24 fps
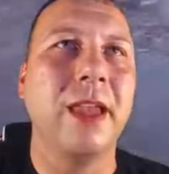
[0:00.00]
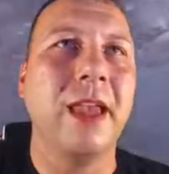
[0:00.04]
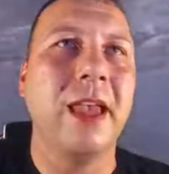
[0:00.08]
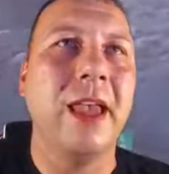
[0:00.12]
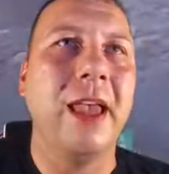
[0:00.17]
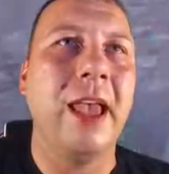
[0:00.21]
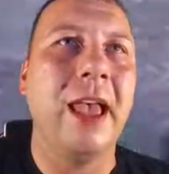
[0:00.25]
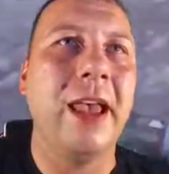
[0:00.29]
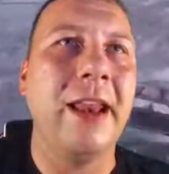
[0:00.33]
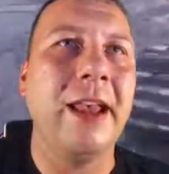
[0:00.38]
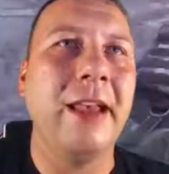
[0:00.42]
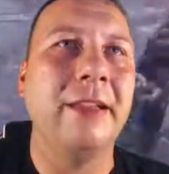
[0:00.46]

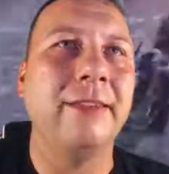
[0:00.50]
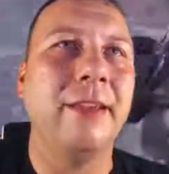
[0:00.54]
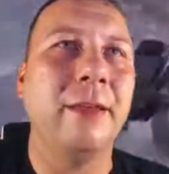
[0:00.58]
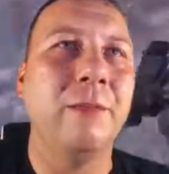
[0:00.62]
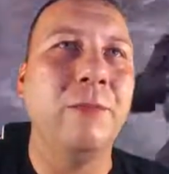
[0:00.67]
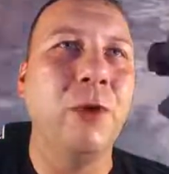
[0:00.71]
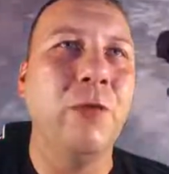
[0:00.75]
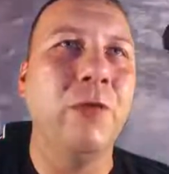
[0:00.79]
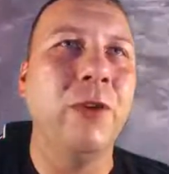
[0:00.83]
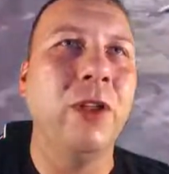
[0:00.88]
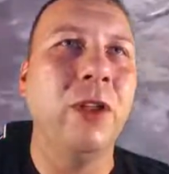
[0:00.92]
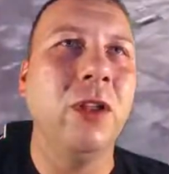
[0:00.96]
And as I'm
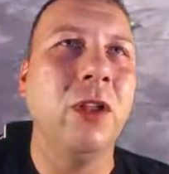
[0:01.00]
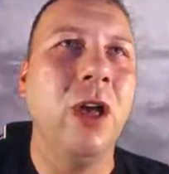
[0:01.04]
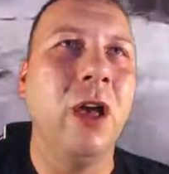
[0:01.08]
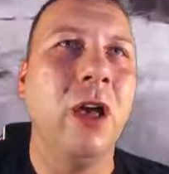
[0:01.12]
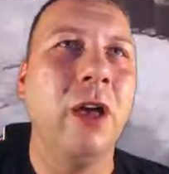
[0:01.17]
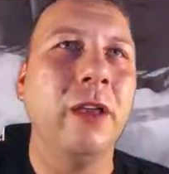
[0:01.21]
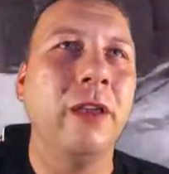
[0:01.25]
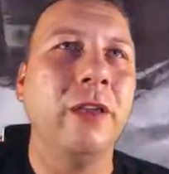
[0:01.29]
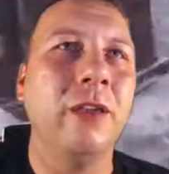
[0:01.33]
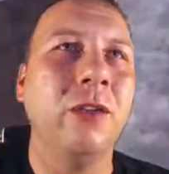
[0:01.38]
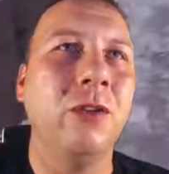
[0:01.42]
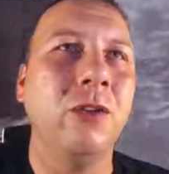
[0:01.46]
moving
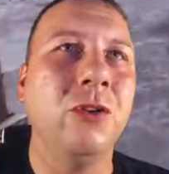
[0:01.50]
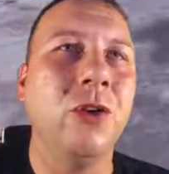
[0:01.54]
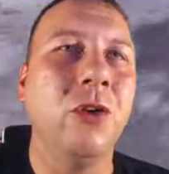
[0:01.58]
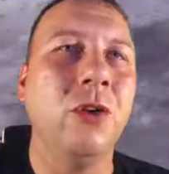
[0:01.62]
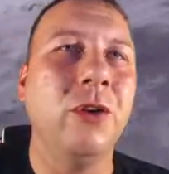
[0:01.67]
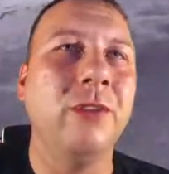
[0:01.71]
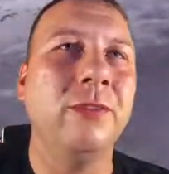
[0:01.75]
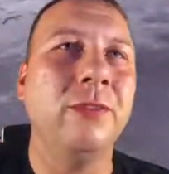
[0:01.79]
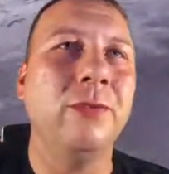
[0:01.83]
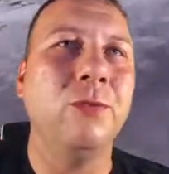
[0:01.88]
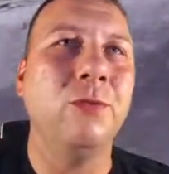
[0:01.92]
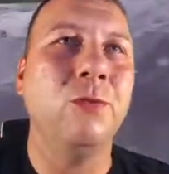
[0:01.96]
along, you'll
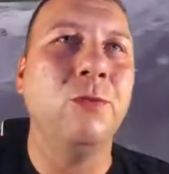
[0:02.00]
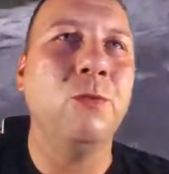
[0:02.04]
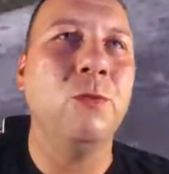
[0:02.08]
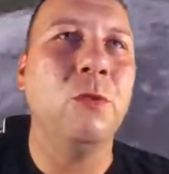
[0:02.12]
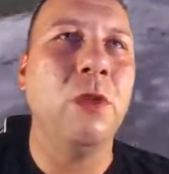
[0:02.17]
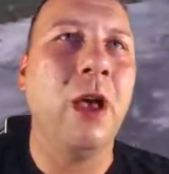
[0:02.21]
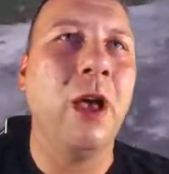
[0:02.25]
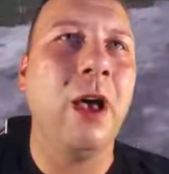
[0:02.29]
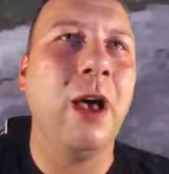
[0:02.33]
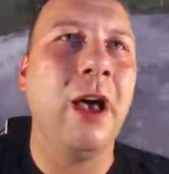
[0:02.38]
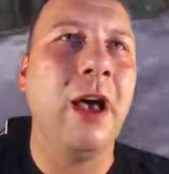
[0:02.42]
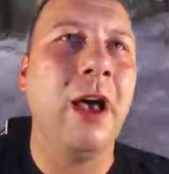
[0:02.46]
notice
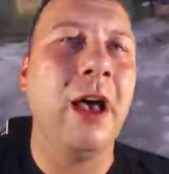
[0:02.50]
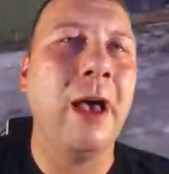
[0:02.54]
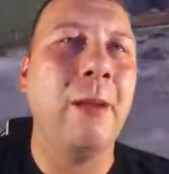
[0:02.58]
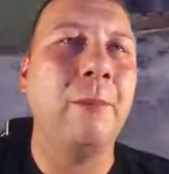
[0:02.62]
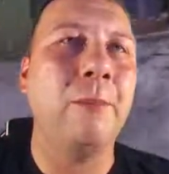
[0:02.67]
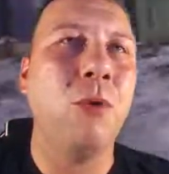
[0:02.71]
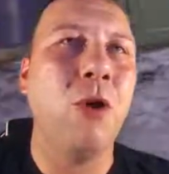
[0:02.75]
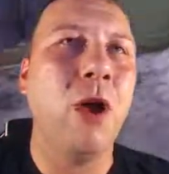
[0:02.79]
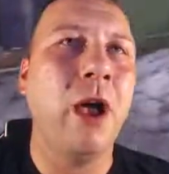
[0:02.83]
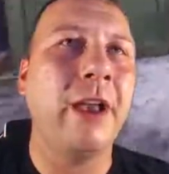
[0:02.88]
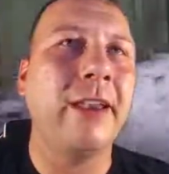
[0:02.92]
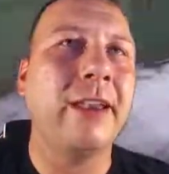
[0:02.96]
I'm
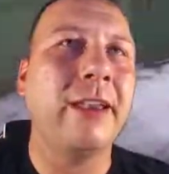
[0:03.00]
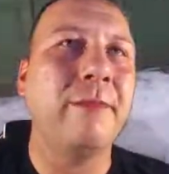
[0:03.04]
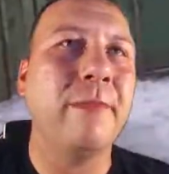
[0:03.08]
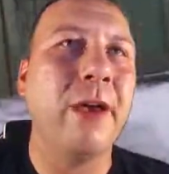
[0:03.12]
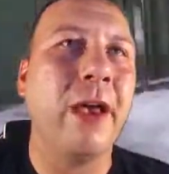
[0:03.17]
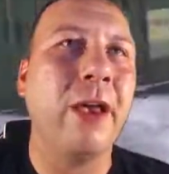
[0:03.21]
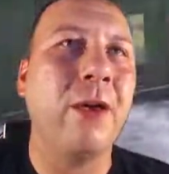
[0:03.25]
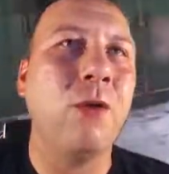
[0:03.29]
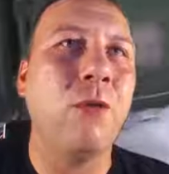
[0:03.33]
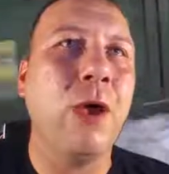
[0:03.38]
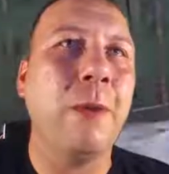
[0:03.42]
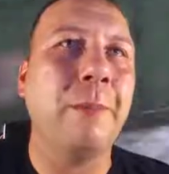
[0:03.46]
proccing
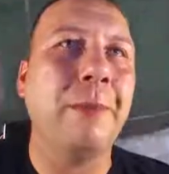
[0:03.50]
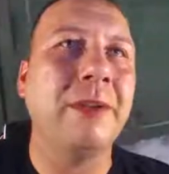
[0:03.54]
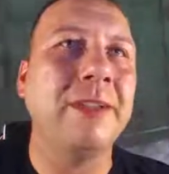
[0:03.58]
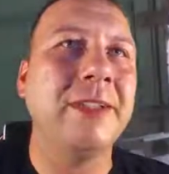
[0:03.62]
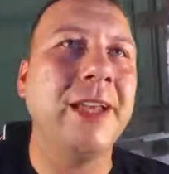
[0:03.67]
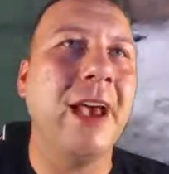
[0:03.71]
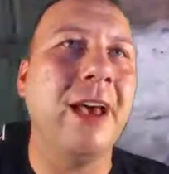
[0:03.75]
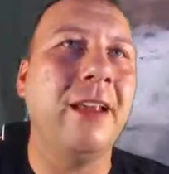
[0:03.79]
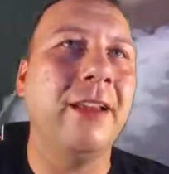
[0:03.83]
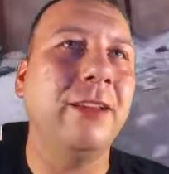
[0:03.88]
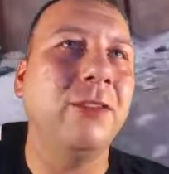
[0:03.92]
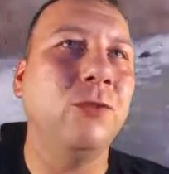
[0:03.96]
my weapon
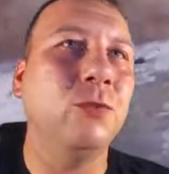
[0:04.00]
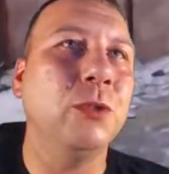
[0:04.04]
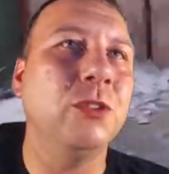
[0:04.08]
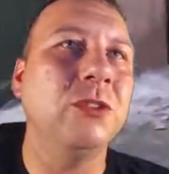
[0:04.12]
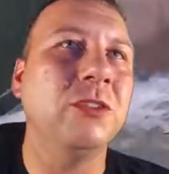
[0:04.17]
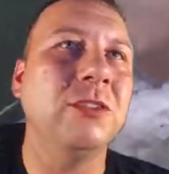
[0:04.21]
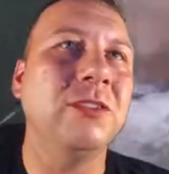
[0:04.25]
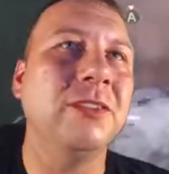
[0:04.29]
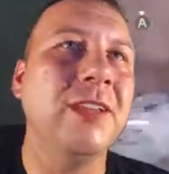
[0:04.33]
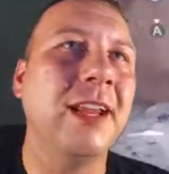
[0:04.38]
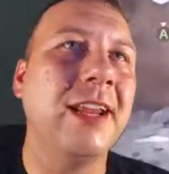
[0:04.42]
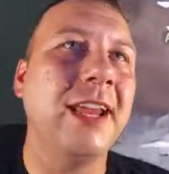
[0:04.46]
talents, which
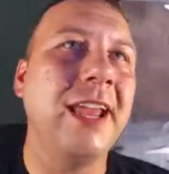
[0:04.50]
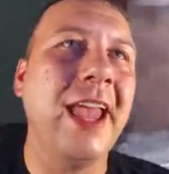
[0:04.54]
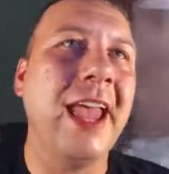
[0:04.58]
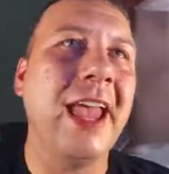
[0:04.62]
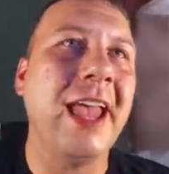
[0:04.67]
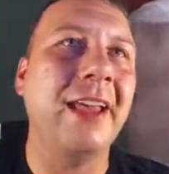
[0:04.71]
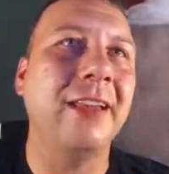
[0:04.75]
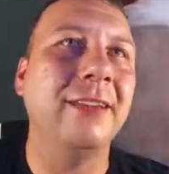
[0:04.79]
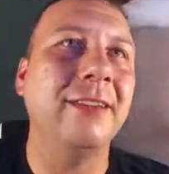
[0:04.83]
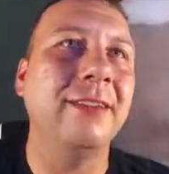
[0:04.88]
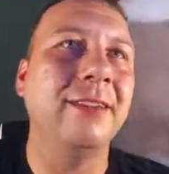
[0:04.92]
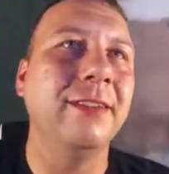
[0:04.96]
is steady
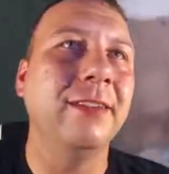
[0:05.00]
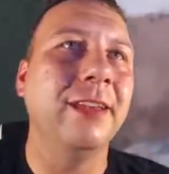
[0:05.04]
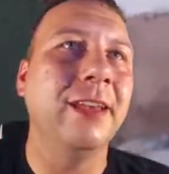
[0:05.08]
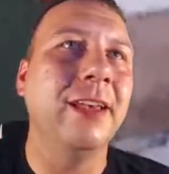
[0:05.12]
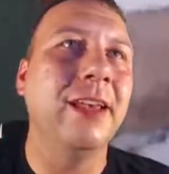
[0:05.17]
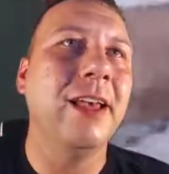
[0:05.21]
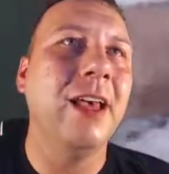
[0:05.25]
hands.